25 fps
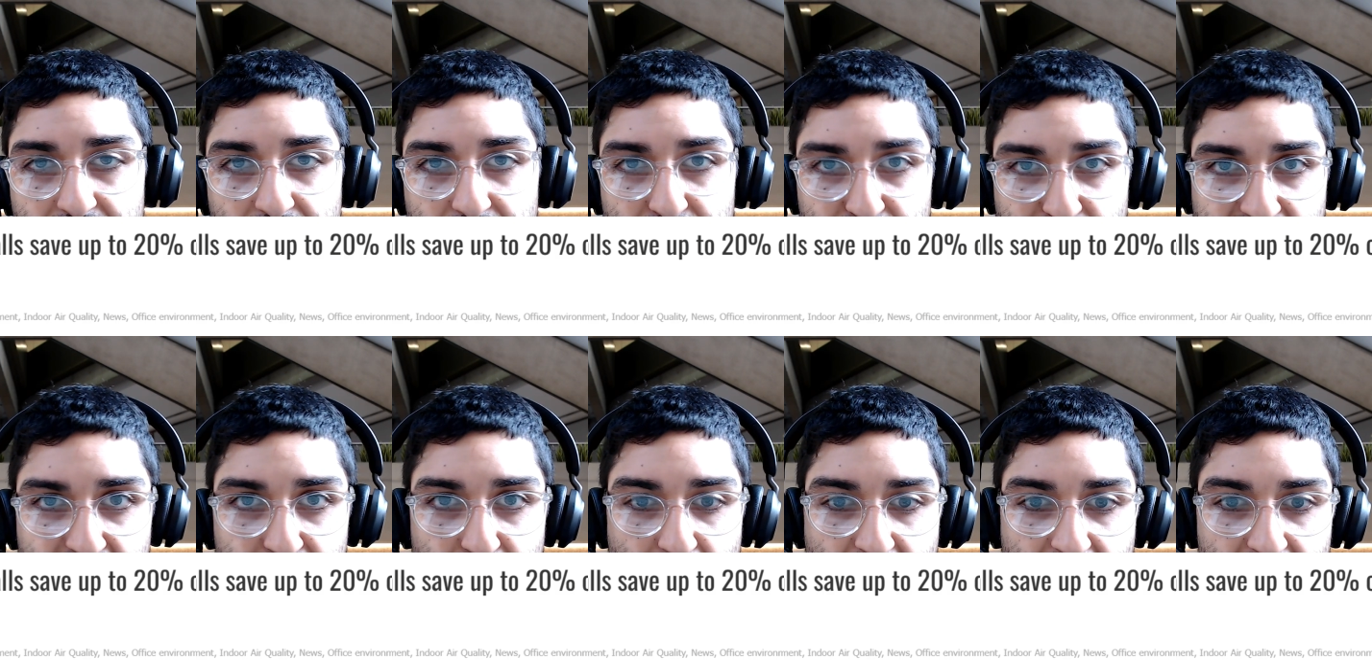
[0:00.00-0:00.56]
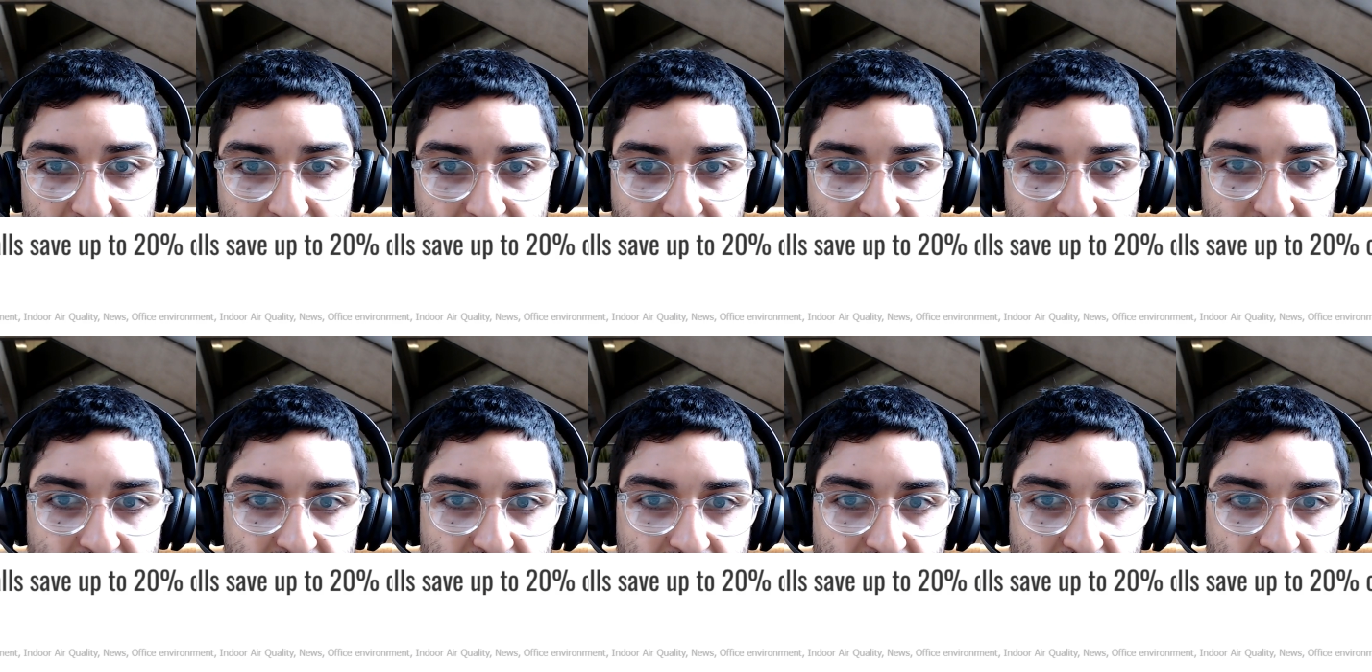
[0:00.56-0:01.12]
green walls,
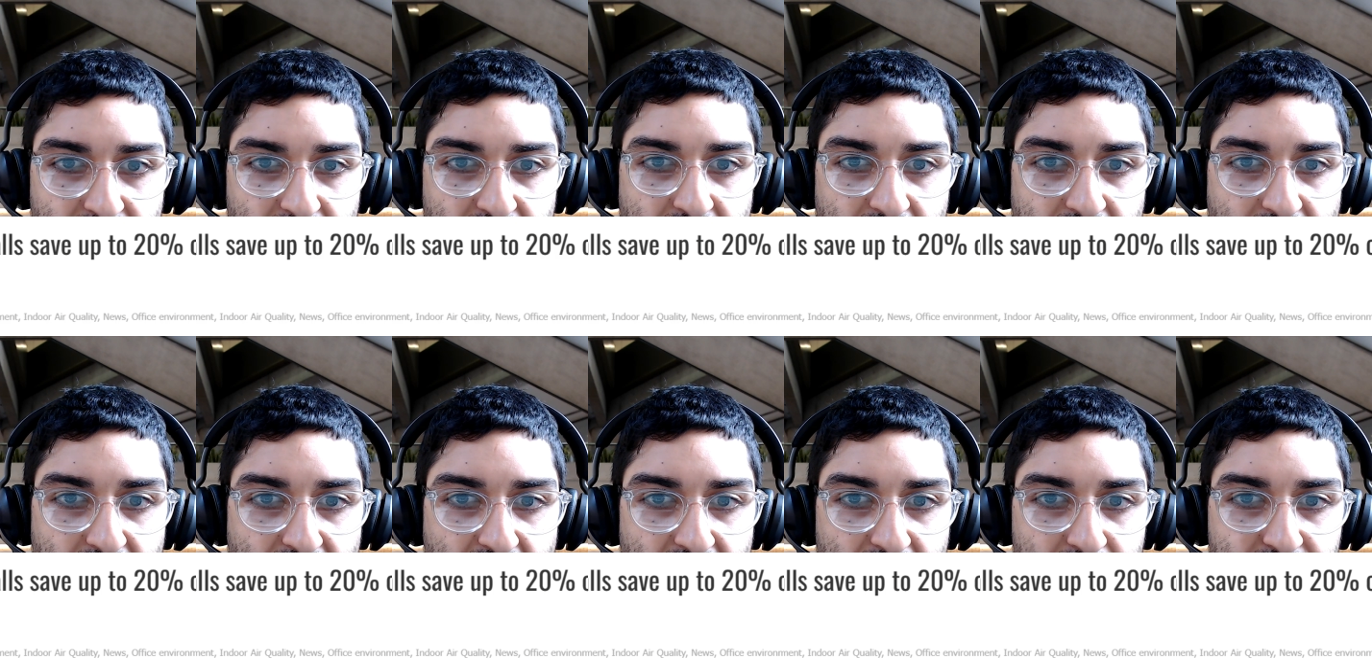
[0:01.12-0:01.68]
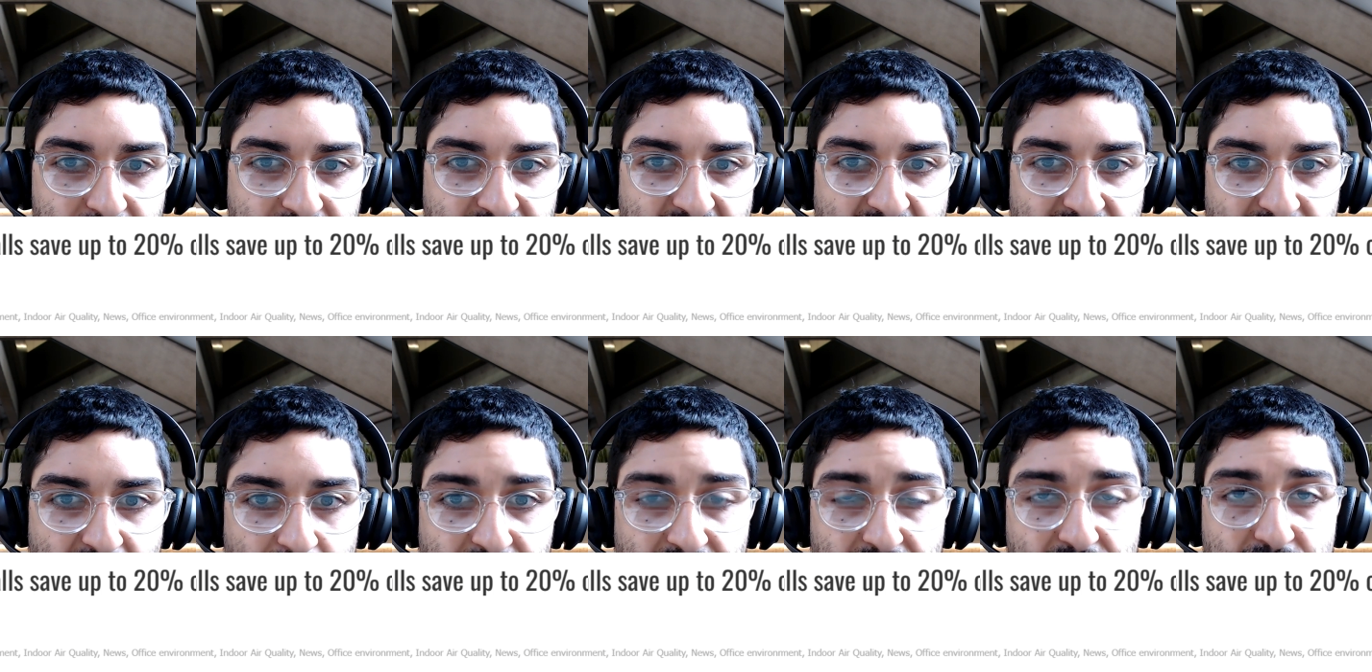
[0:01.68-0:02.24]
save
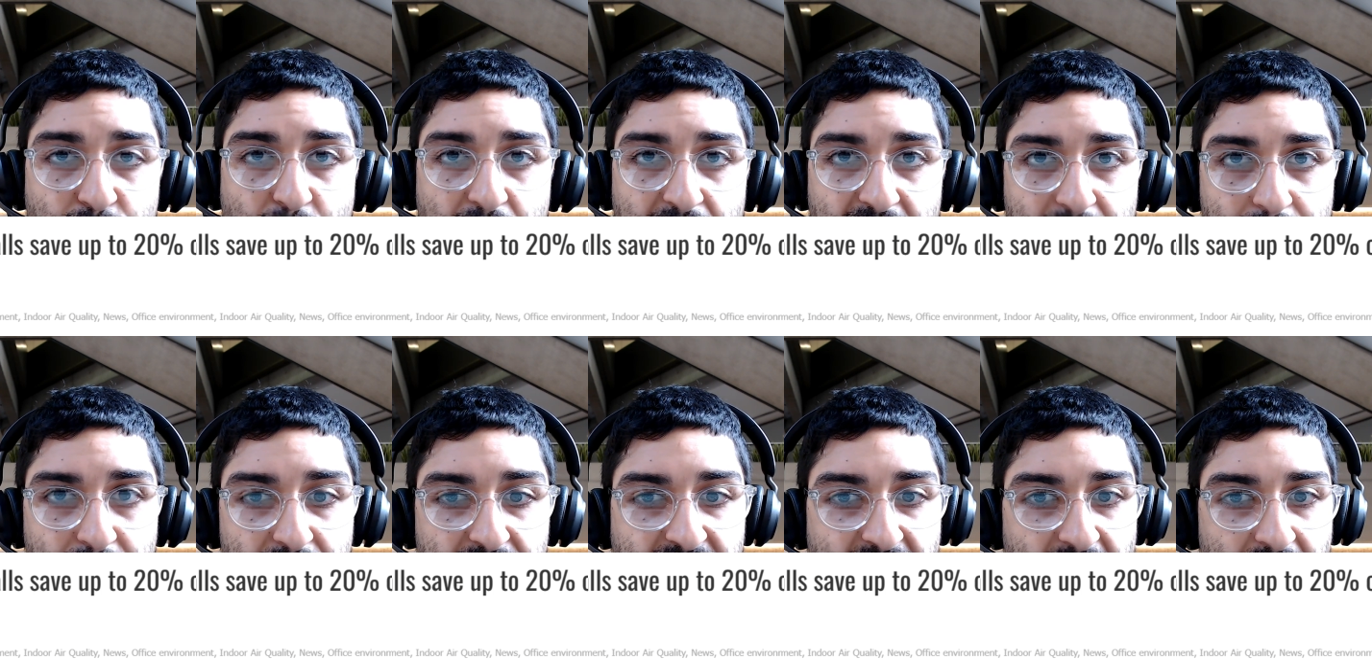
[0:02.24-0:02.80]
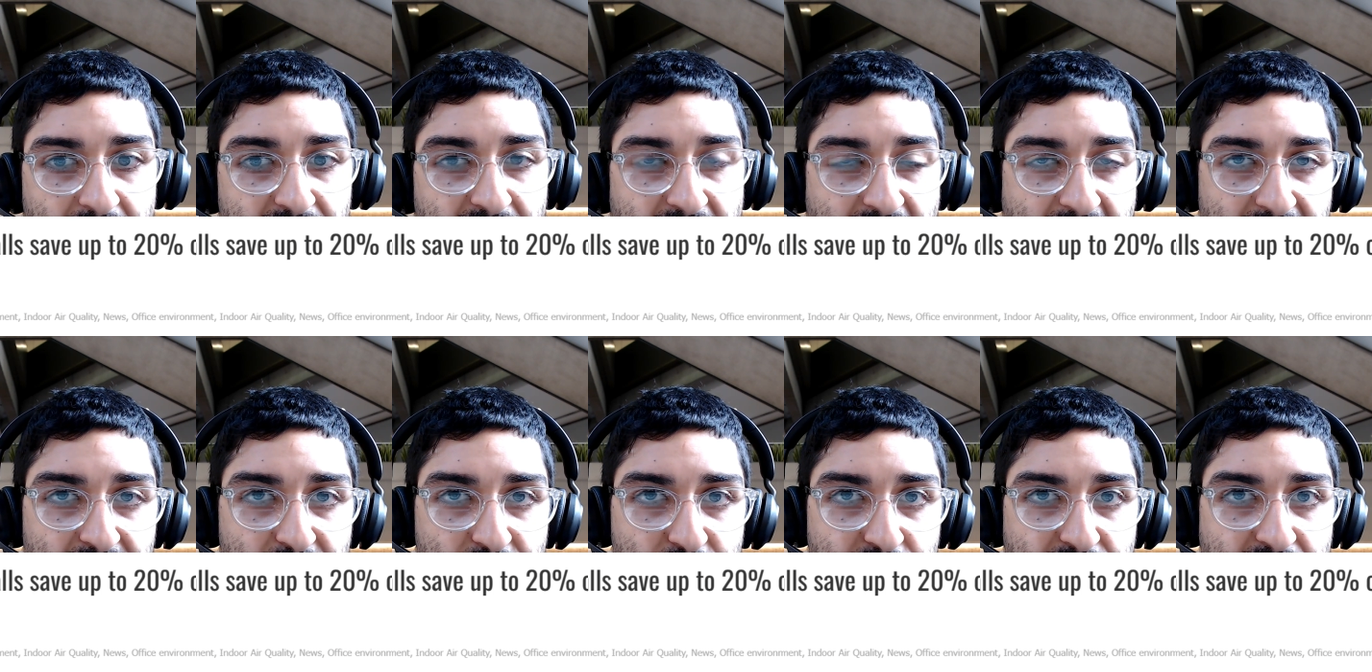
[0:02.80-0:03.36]
up to 20% of the
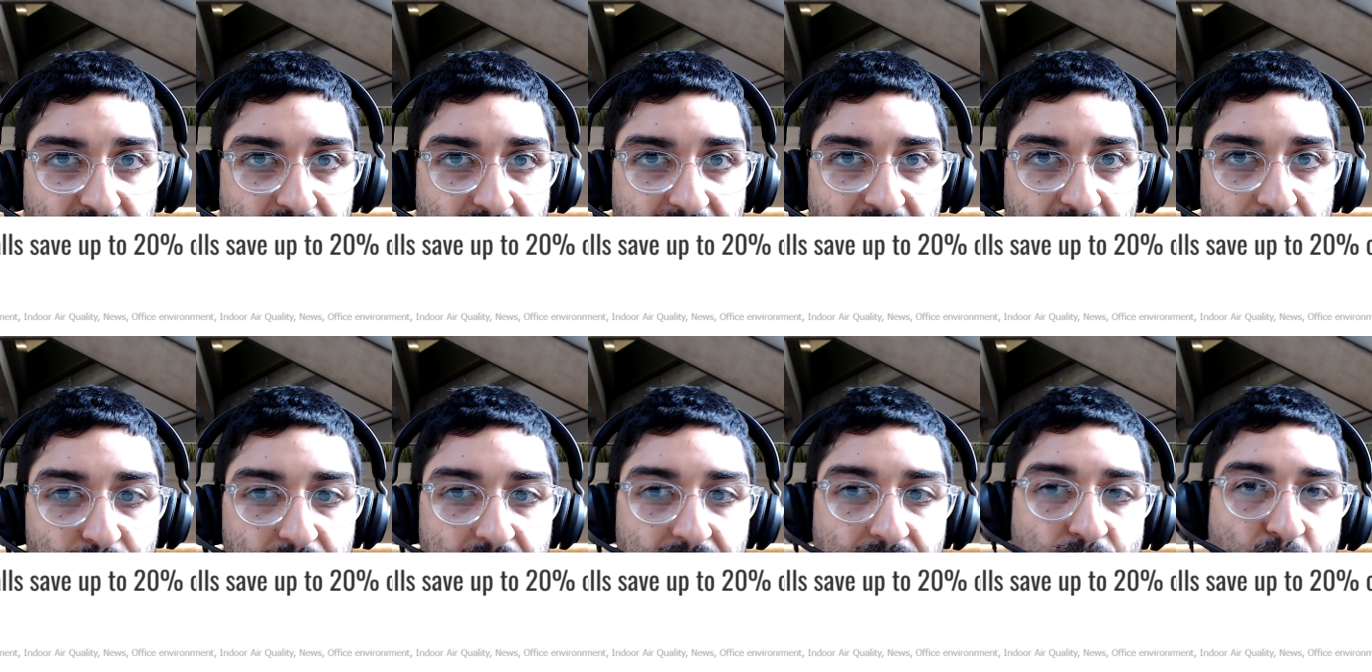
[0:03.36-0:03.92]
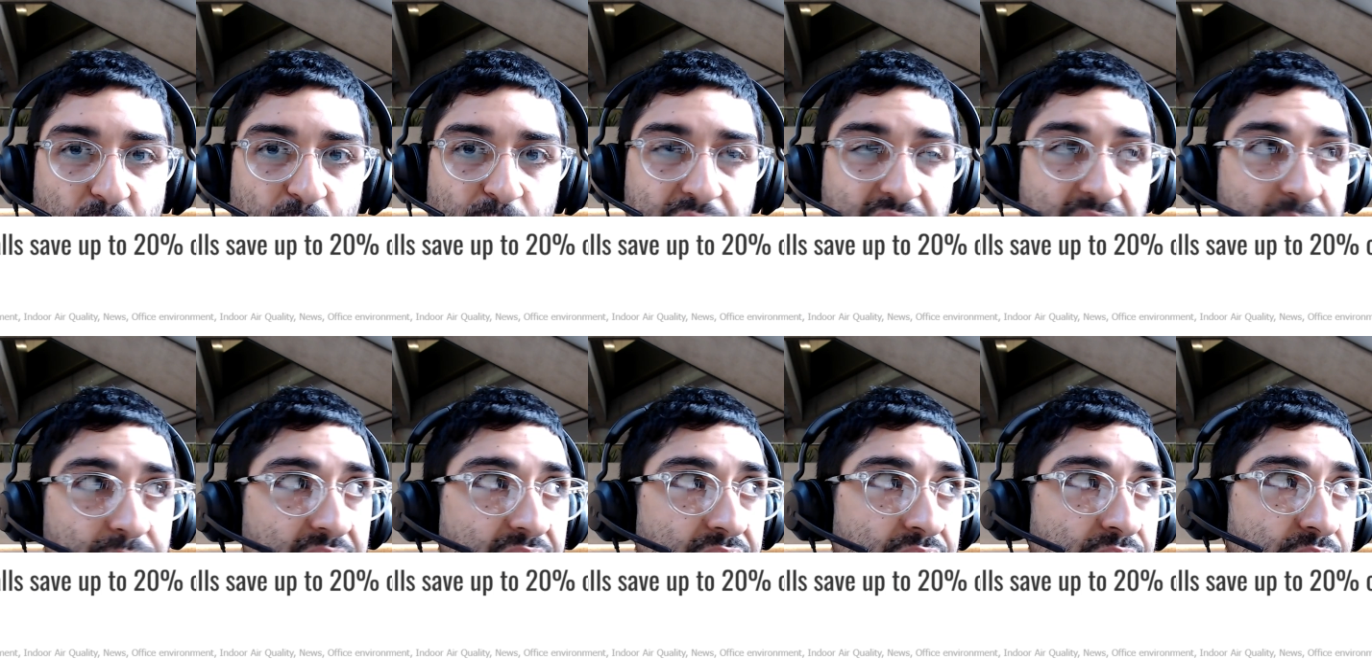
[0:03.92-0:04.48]
energy that would normally
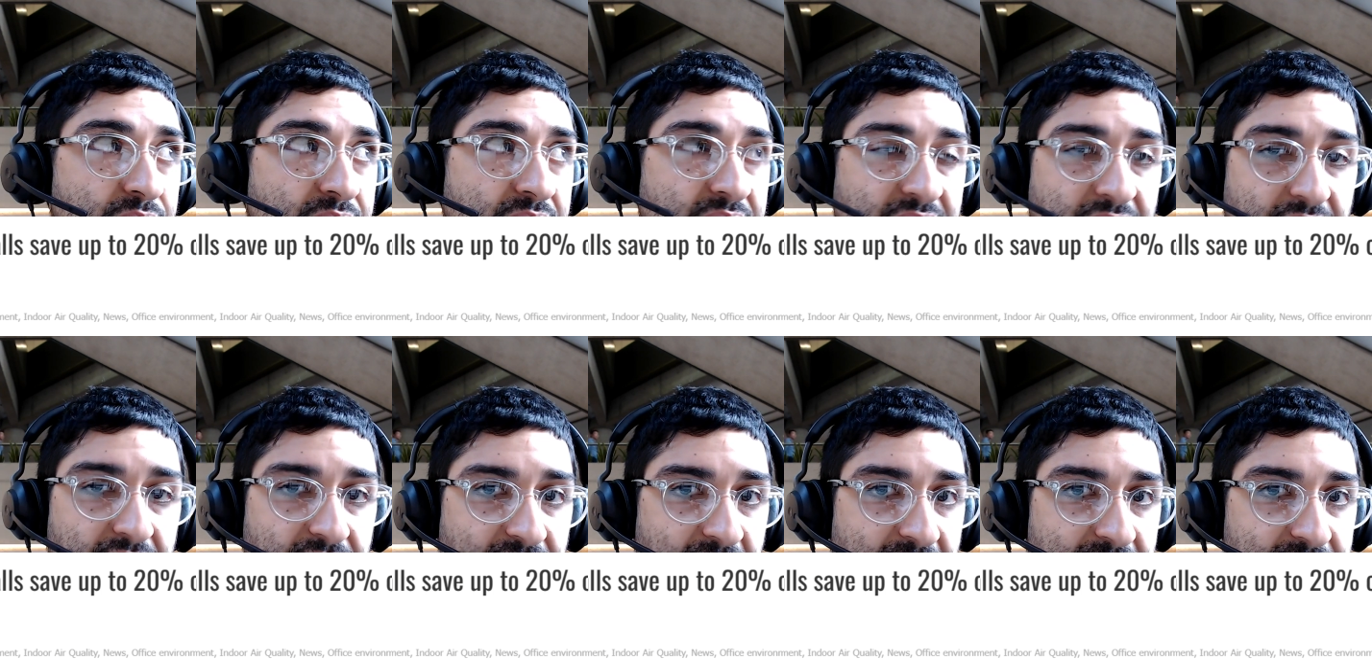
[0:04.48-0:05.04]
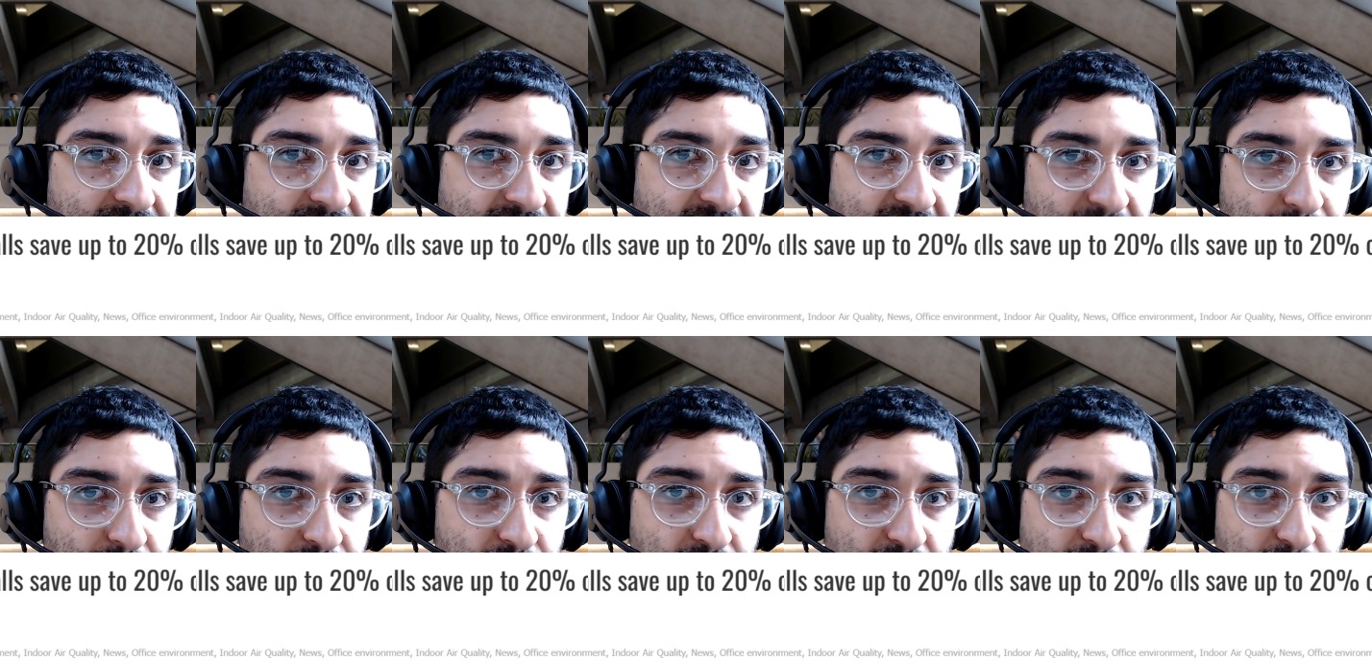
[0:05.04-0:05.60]
be used in that same
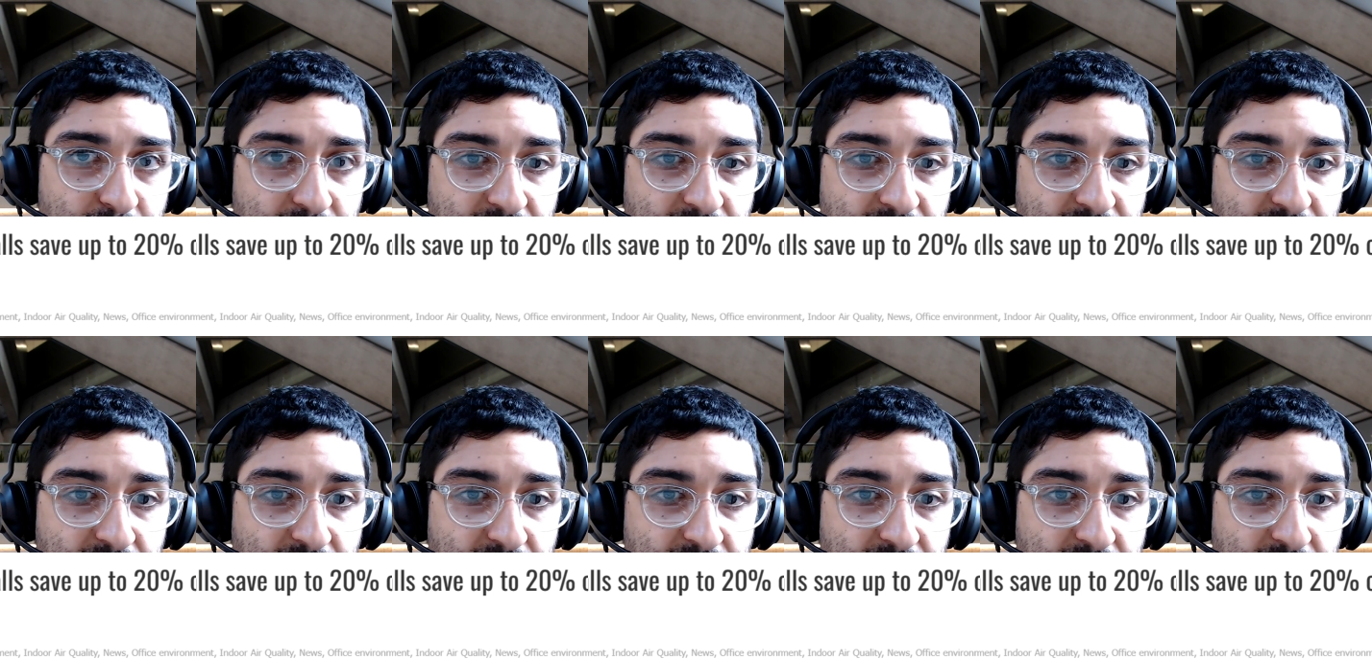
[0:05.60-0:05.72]
closed